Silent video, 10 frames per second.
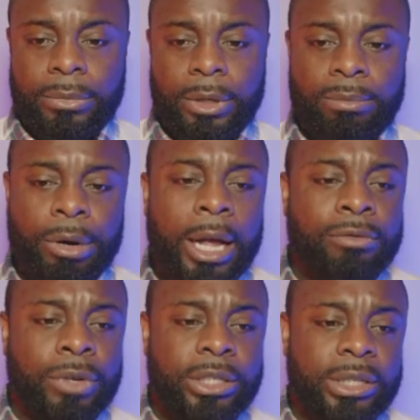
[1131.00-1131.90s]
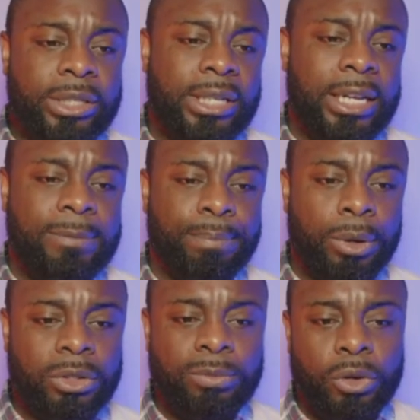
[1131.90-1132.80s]
Richin says
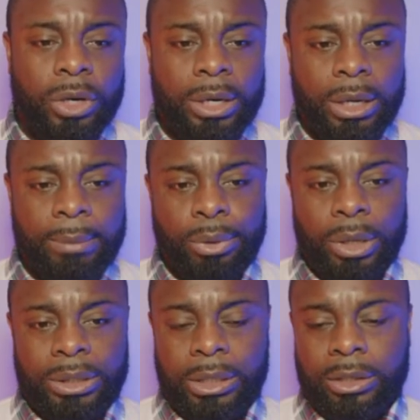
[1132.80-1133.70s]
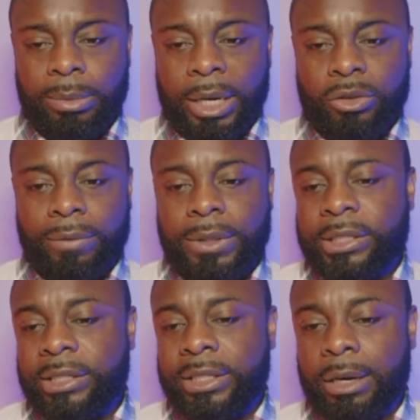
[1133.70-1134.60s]
Baltimore and Boston equals medical travel.
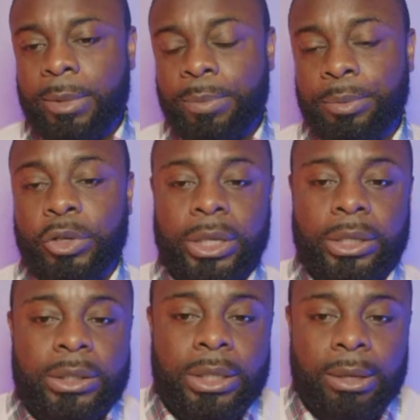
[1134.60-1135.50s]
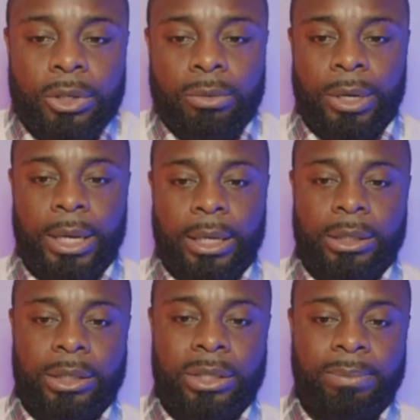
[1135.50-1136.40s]
This is not about Bermudians, though, Brian.
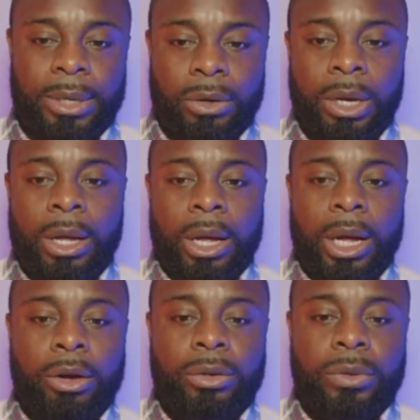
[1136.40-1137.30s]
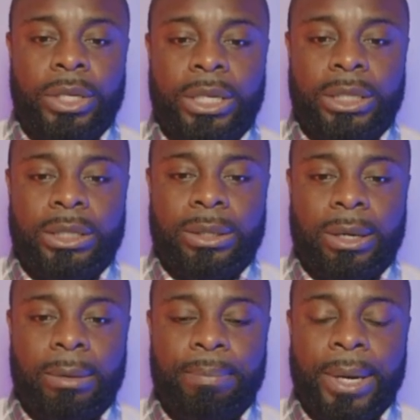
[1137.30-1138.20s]
This is about how do these
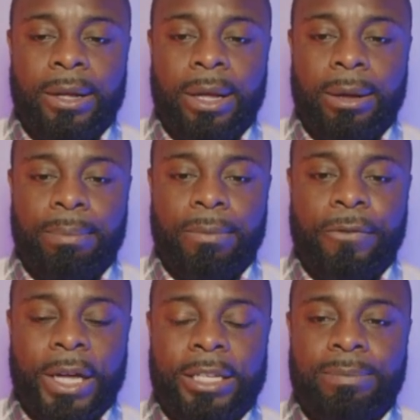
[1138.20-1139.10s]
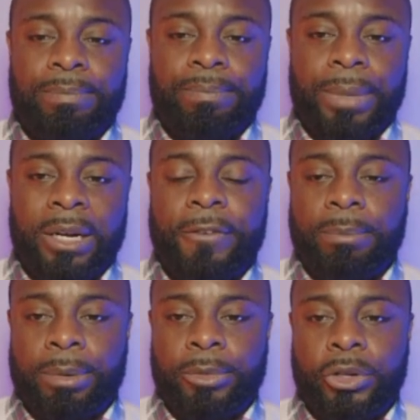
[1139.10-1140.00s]
flights
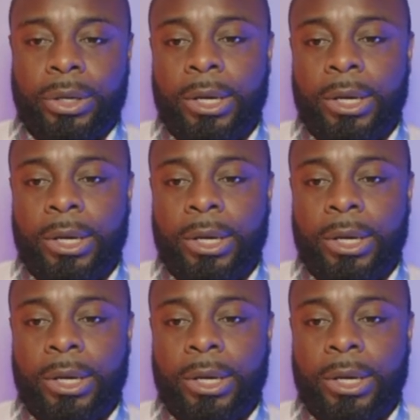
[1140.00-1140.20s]
benefit Bermuda.